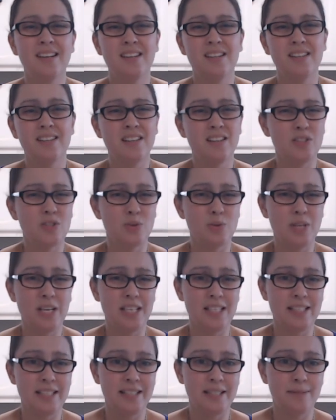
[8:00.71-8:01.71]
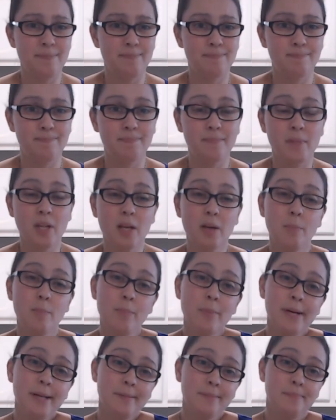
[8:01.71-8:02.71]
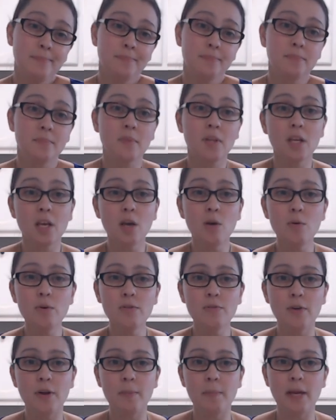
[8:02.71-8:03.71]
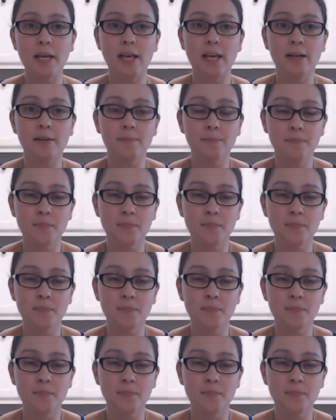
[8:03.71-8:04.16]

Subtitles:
not so tasty. But it was fun making.